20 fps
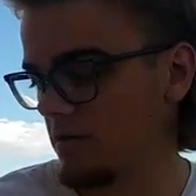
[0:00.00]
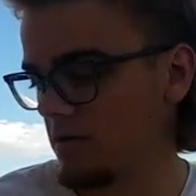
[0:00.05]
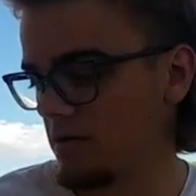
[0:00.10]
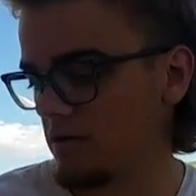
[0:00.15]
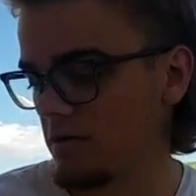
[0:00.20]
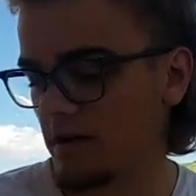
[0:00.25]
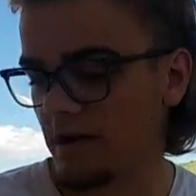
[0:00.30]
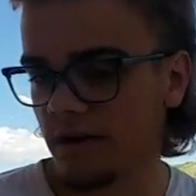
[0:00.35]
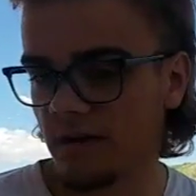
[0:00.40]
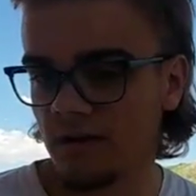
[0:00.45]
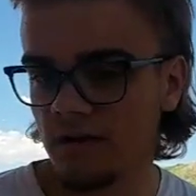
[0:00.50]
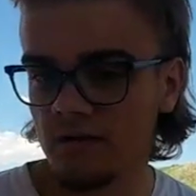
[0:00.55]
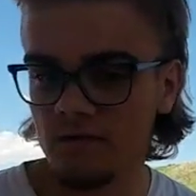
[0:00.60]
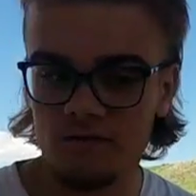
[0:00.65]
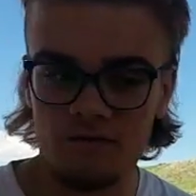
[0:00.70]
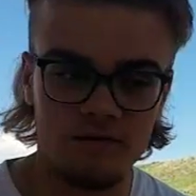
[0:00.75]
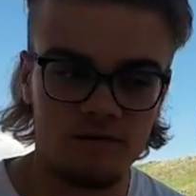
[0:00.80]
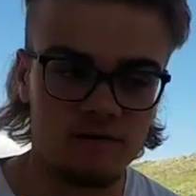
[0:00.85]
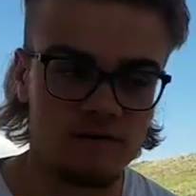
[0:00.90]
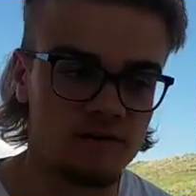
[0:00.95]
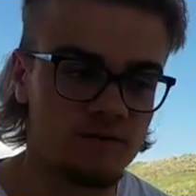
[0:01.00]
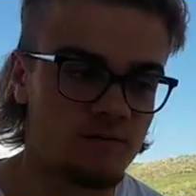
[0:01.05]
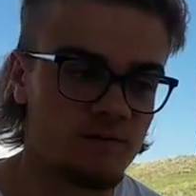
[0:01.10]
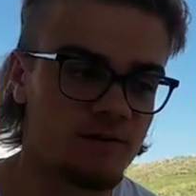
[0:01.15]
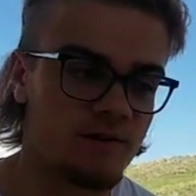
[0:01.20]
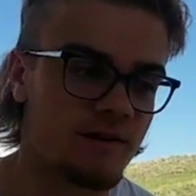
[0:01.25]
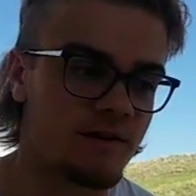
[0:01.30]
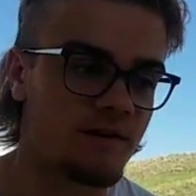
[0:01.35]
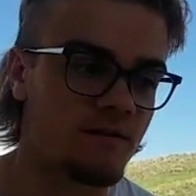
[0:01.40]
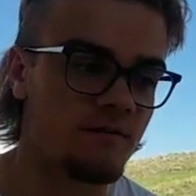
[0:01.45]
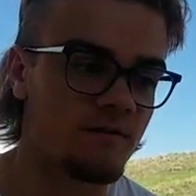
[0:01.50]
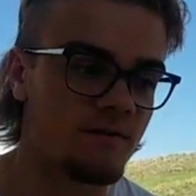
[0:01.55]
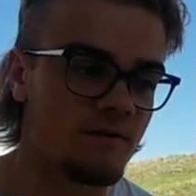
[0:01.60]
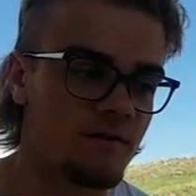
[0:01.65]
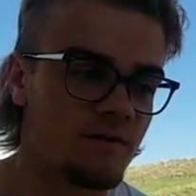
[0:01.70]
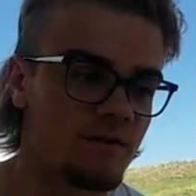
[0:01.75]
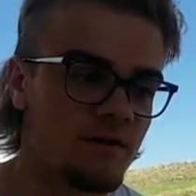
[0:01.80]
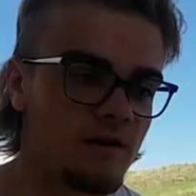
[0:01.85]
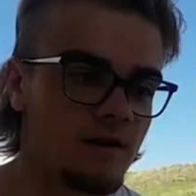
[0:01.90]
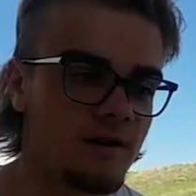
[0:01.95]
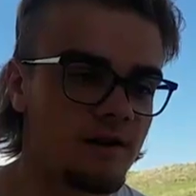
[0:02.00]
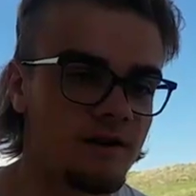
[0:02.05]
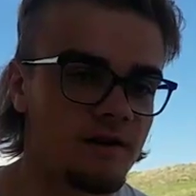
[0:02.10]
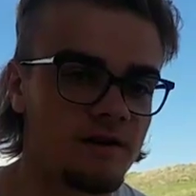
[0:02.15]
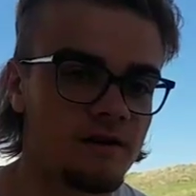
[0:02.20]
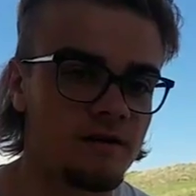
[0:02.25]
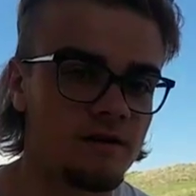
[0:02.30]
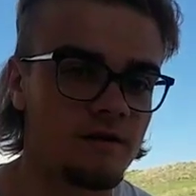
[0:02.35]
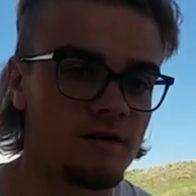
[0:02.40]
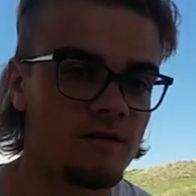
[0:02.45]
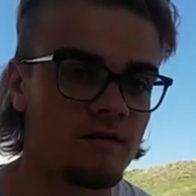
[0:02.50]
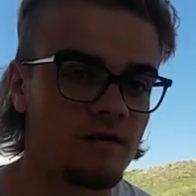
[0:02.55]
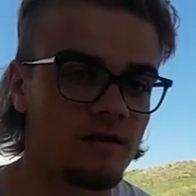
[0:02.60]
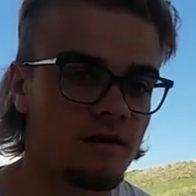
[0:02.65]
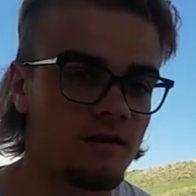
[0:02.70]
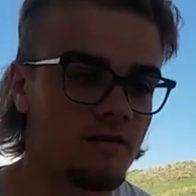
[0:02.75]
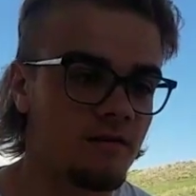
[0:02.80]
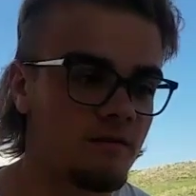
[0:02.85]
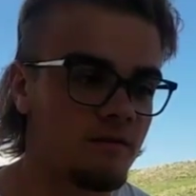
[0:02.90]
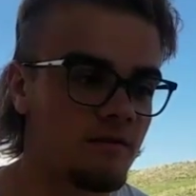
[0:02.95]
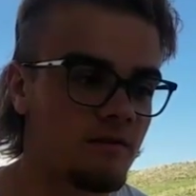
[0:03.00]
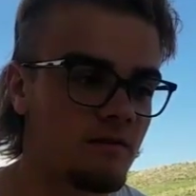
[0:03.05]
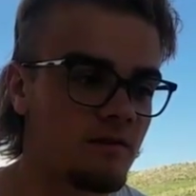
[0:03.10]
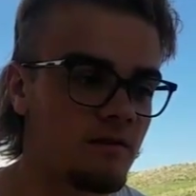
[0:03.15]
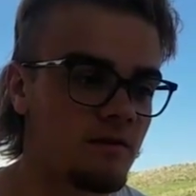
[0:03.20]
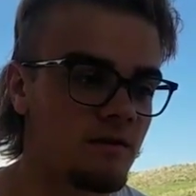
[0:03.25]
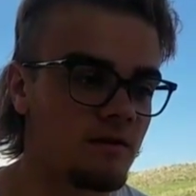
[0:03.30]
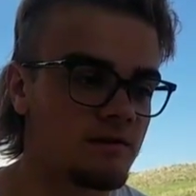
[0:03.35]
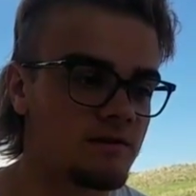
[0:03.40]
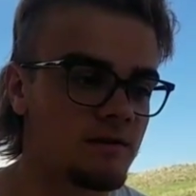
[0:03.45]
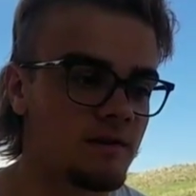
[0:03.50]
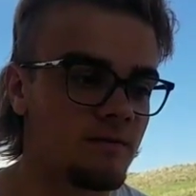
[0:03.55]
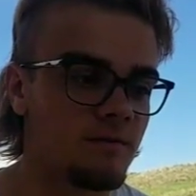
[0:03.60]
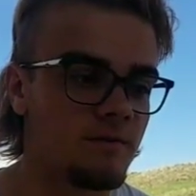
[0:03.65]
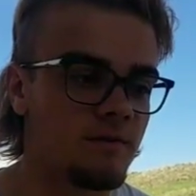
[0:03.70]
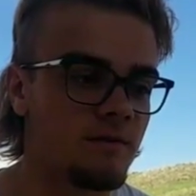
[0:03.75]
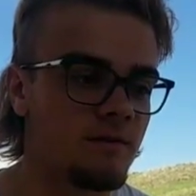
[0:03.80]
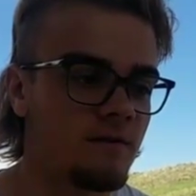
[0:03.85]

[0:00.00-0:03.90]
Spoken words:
like for this particular idea and concept